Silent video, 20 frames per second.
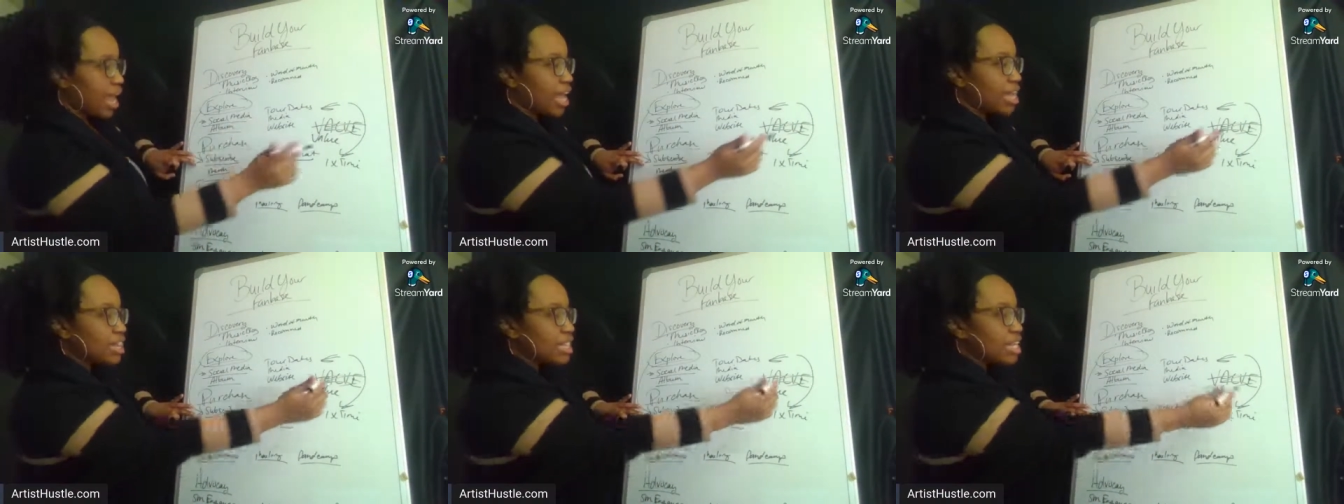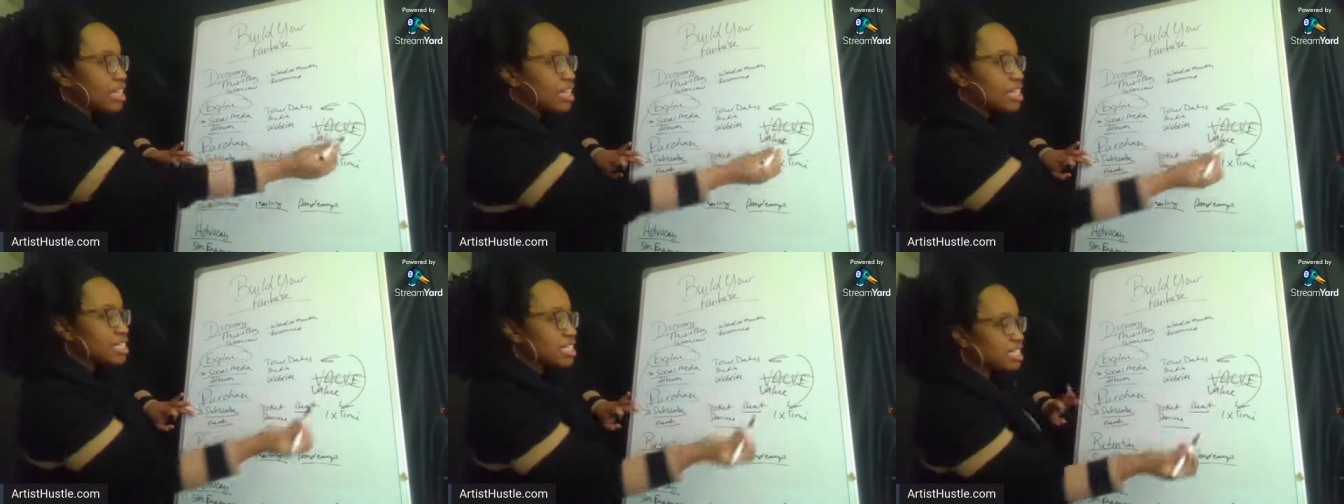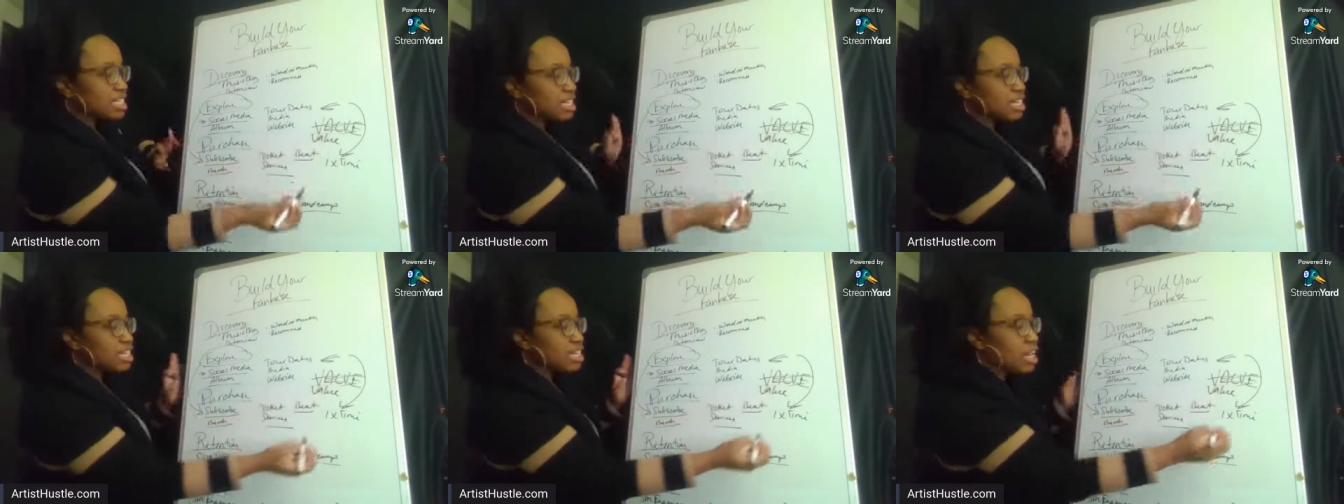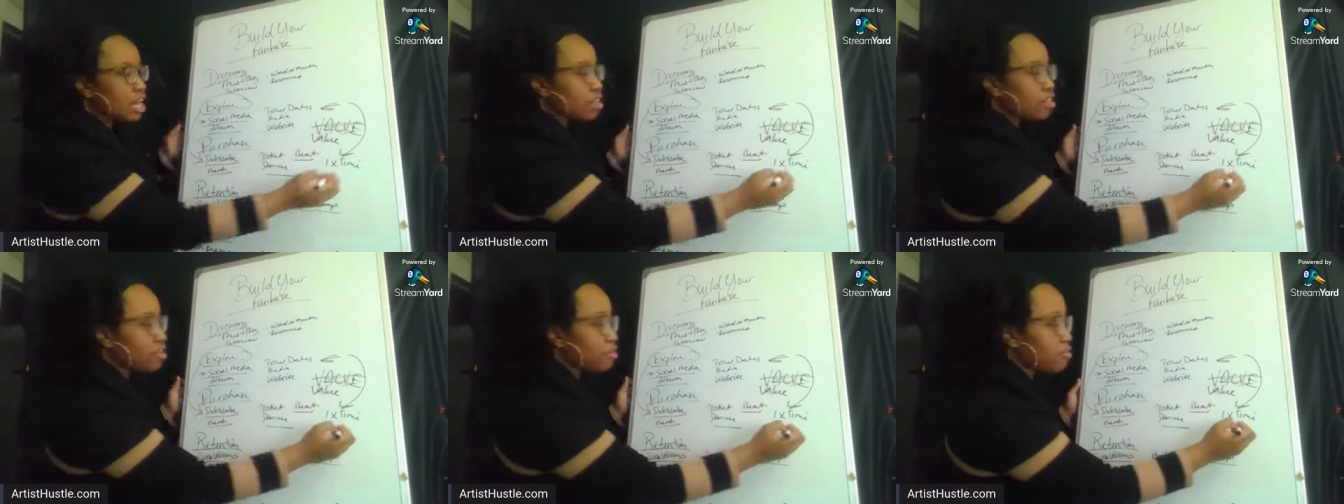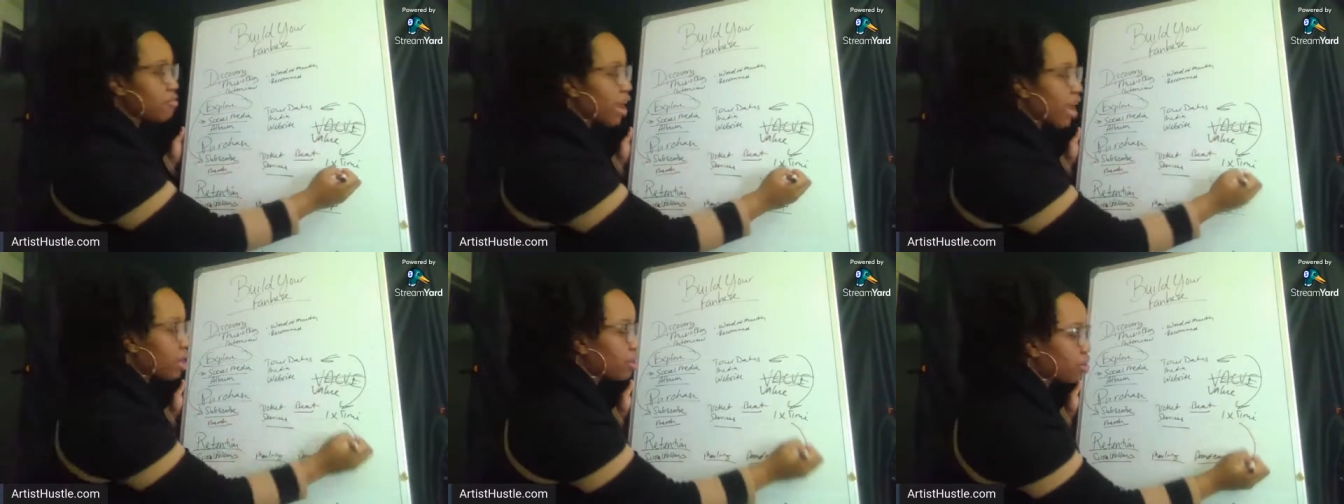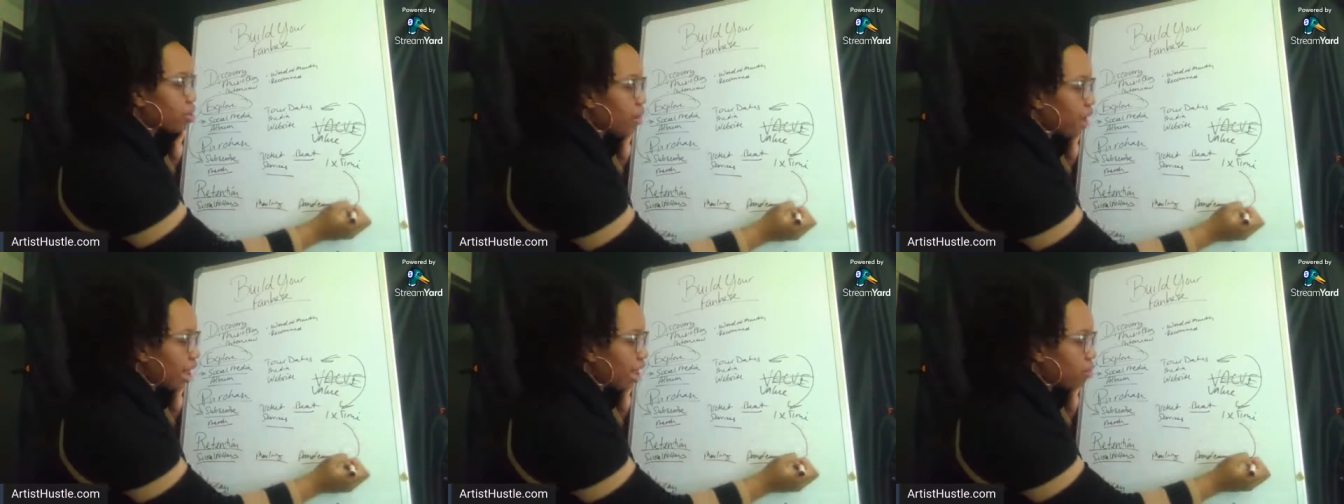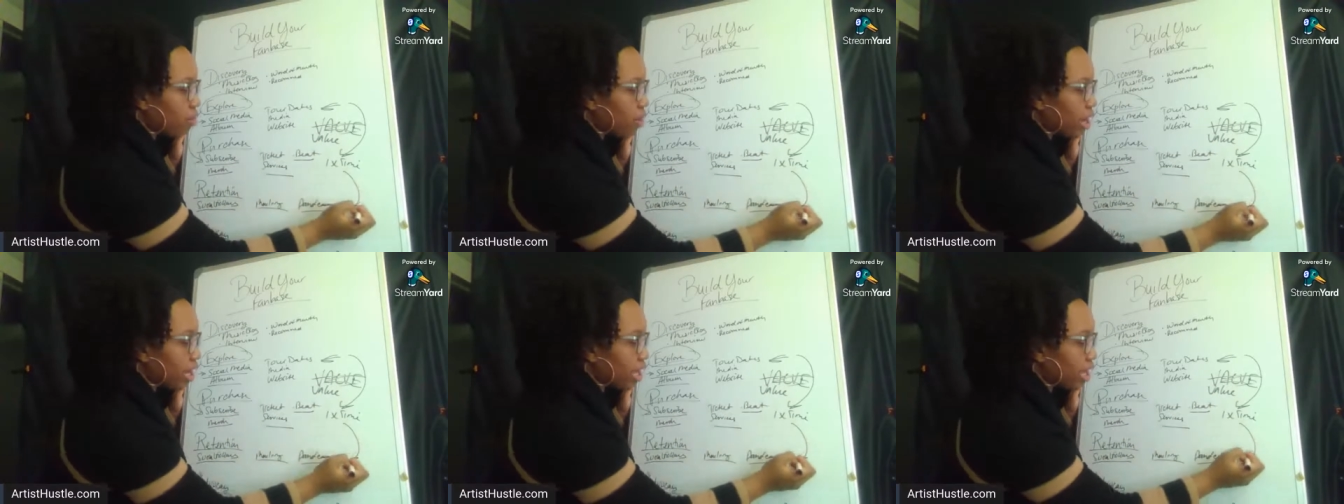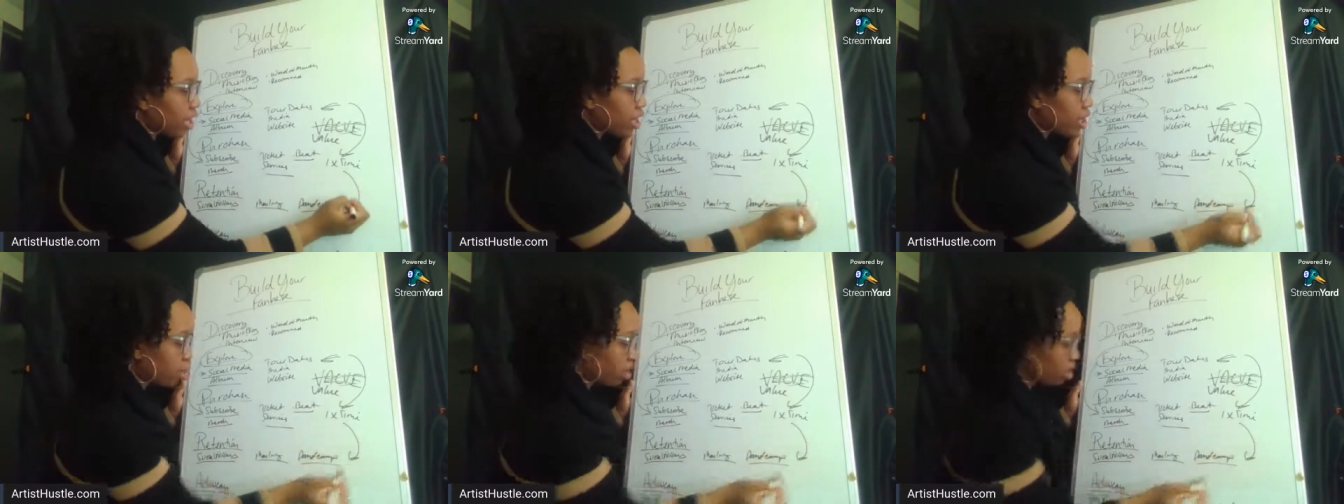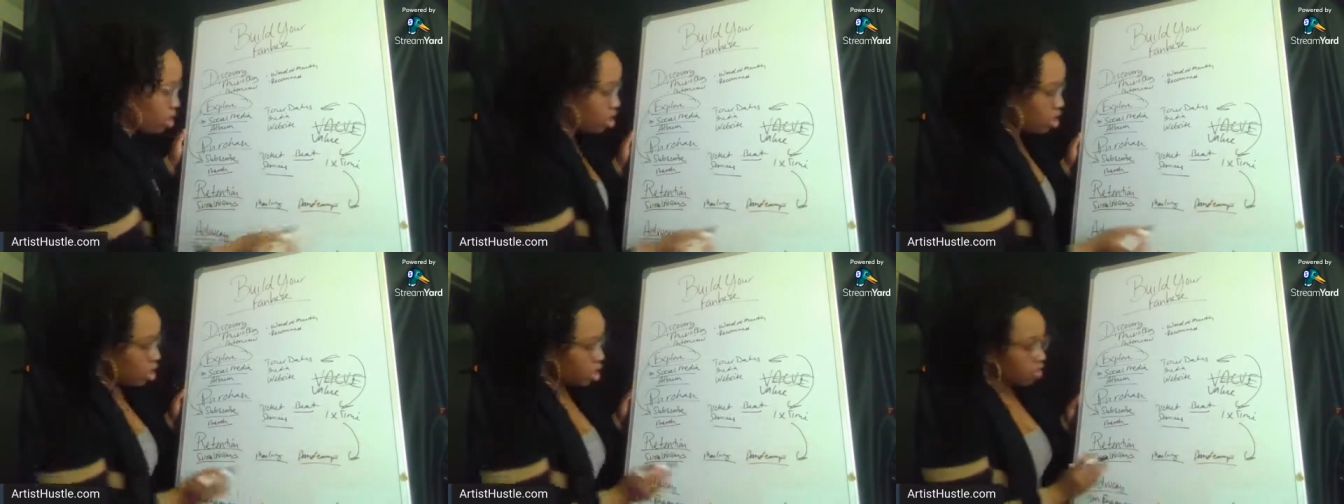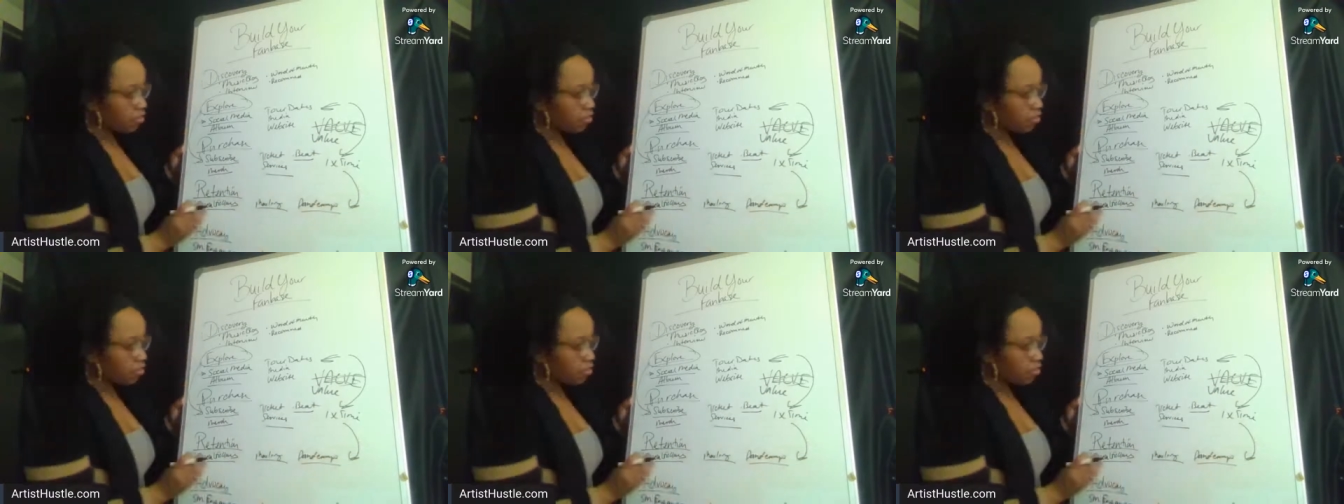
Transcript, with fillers: And then this is another value add right here.